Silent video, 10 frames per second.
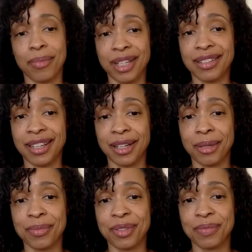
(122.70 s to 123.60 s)

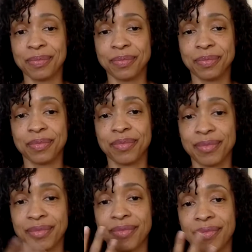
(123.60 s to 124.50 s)
times?
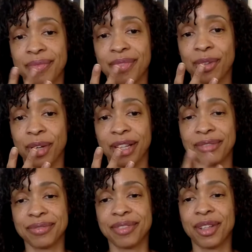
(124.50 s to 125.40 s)
3.
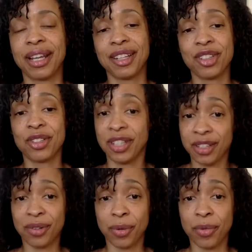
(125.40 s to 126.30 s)
Cheated
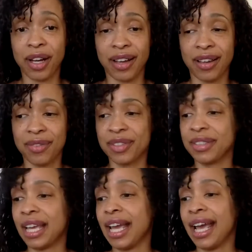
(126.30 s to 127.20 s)
on wives.
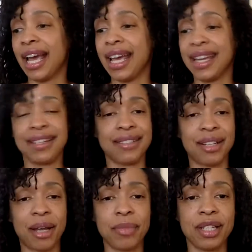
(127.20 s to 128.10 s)
And
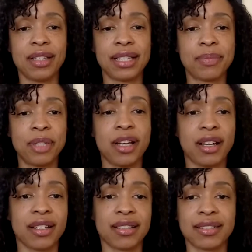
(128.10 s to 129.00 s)
I mean, let's be
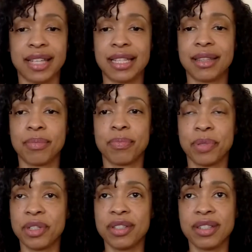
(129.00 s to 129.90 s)
honest, like the
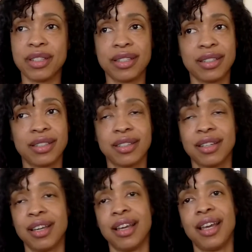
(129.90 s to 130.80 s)
book,
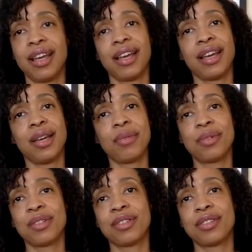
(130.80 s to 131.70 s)

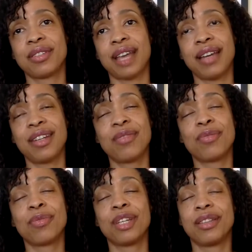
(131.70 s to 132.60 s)
I didn't
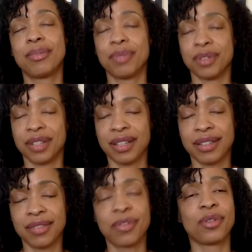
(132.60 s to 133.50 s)
read the book,
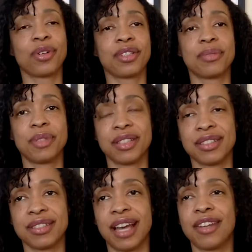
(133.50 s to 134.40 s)
of course,
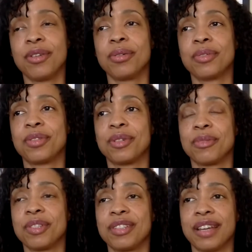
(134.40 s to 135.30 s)
because I knew it was going to be
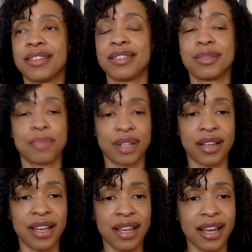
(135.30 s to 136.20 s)
sexist, but
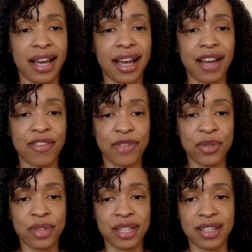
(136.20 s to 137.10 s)
I got a few
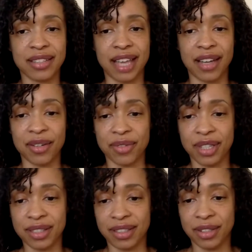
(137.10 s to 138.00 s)
things out of
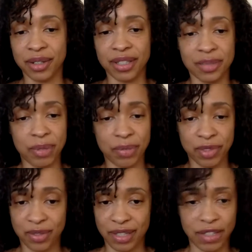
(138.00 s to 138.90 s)
it, because people,
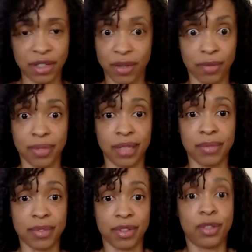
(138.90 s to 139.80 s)
it
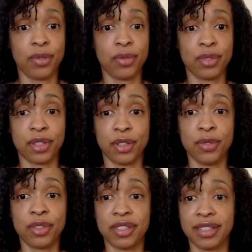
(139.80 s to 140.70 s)
was a huge,
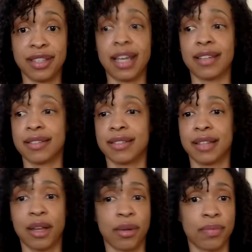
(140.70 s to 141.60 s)
huge success.
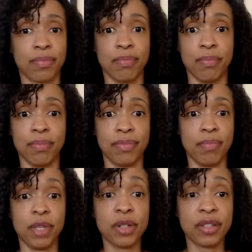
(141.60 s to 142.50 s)

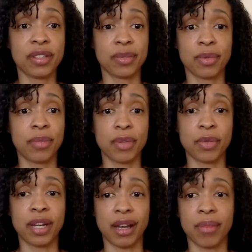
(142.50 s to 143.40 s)
Millions of women
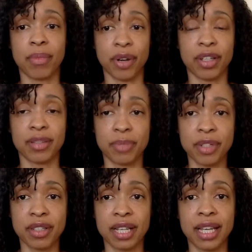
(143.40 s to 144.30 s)
went out and bought his
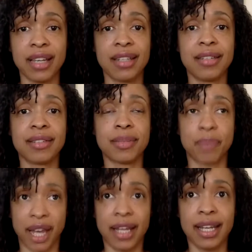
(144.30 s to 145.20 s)
book,
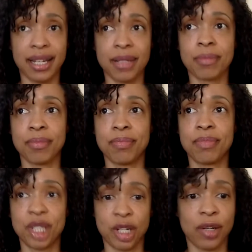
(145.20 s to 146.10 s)
despite him
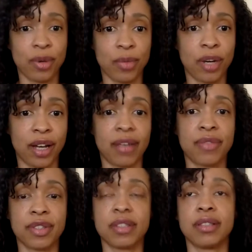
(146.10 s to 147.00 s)
cheating on wives
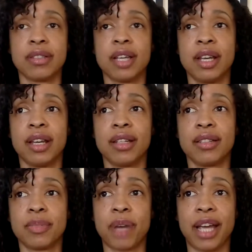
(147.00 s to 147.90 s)
and
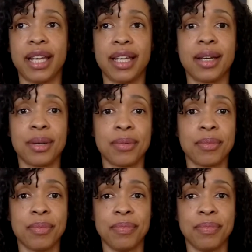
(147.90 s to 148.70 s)
despite him,